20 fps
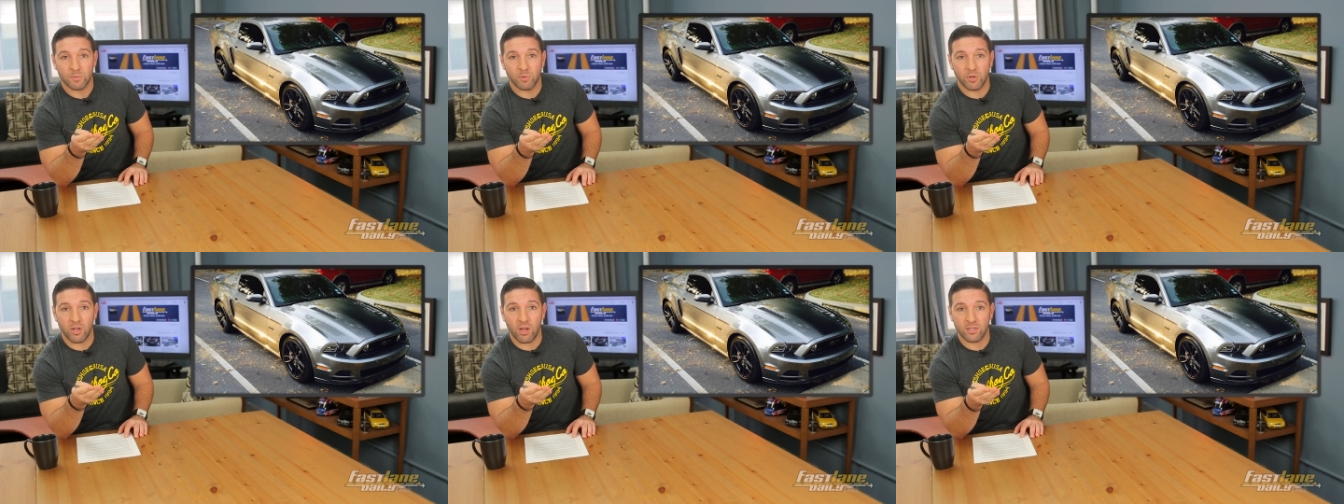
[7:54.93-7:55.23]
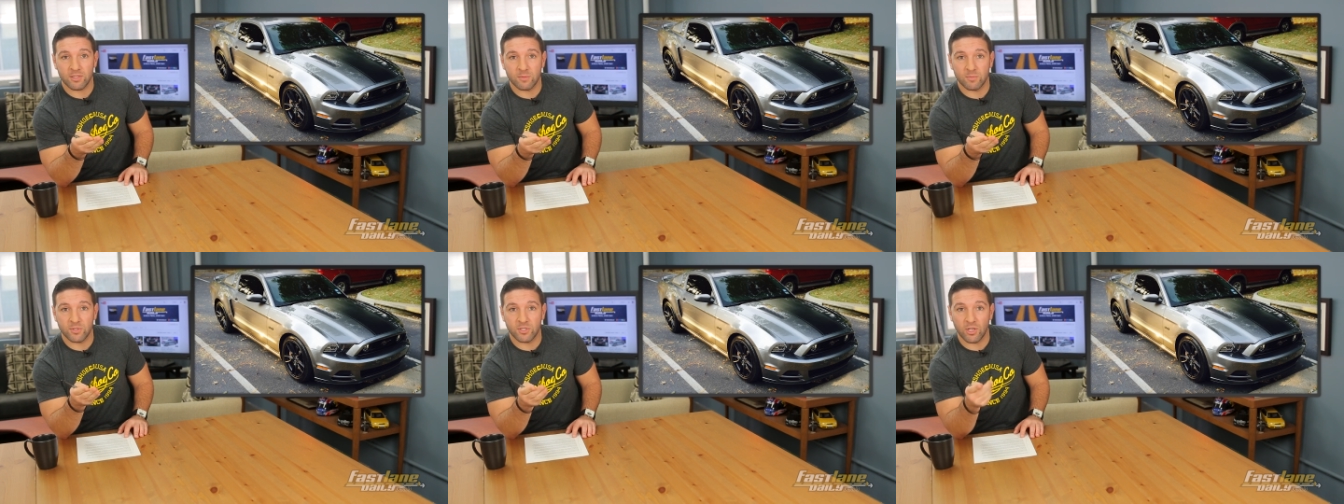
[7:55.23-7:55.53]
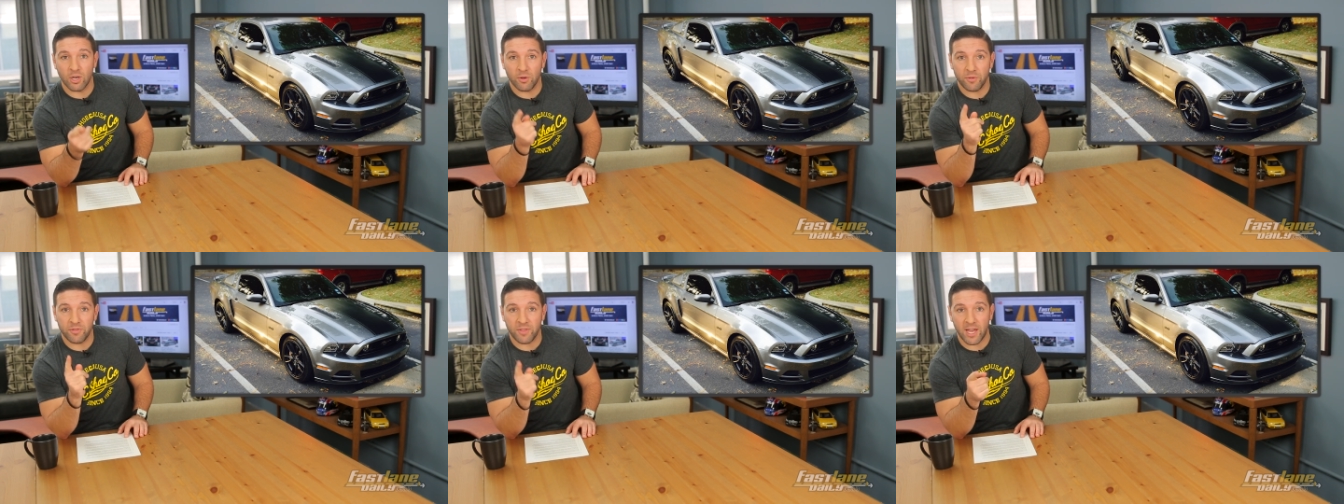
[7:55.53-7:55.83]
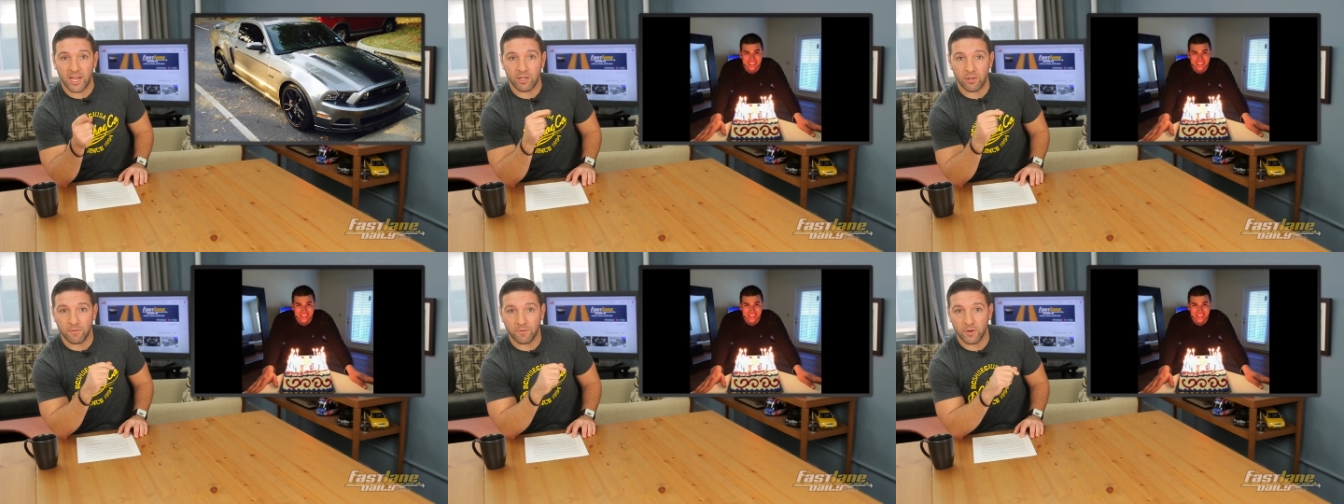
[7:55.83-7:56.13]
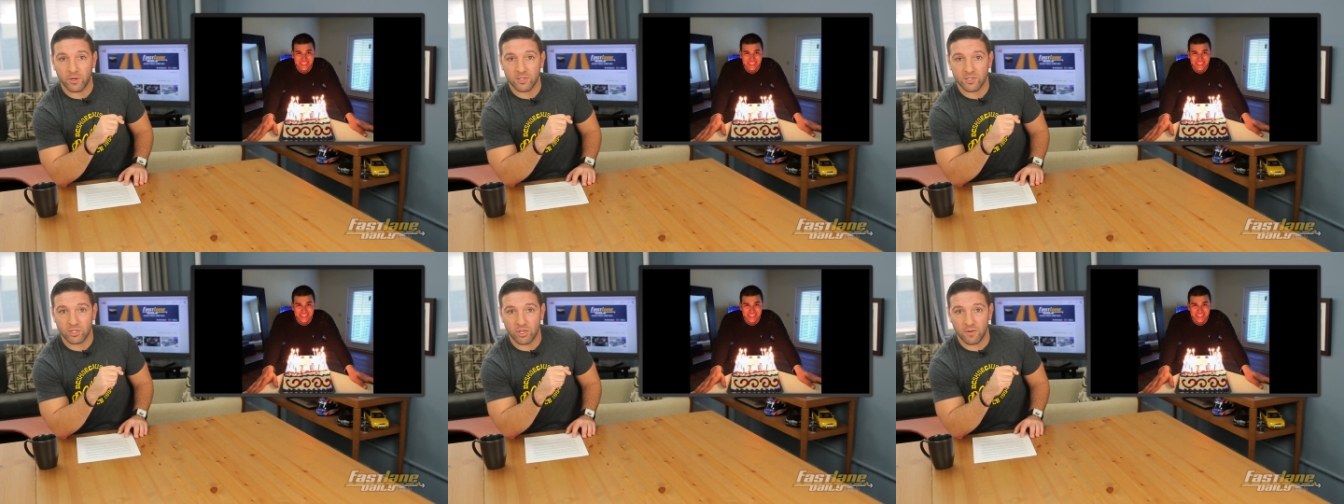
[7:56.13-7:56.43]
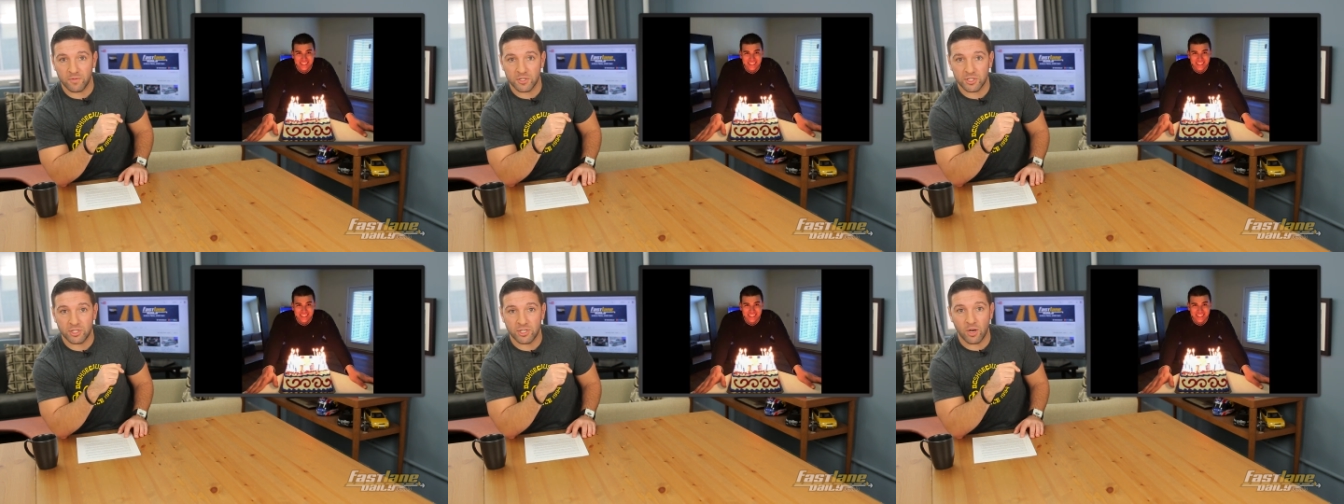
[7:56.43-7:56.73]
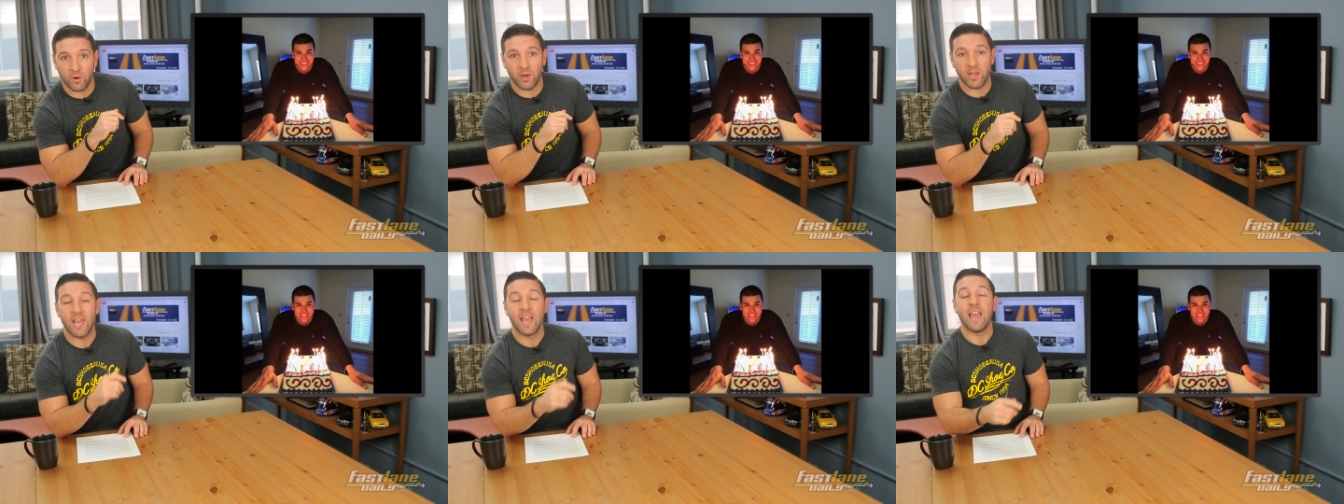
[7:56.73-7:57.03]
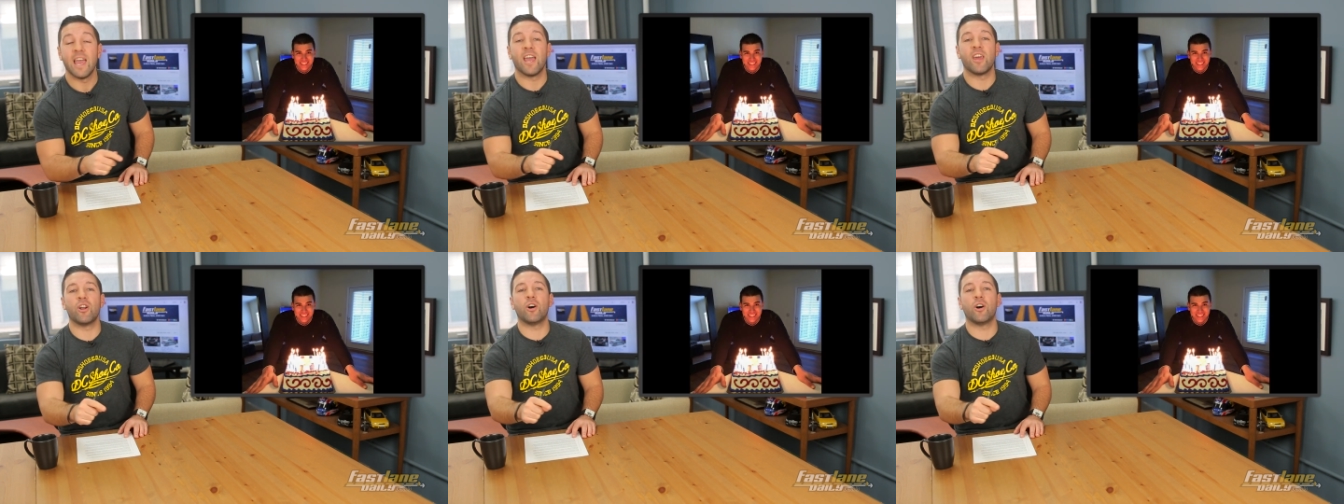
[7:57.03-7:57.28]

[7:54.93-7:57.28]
Pretty awesome. So thank you for your service, Joey,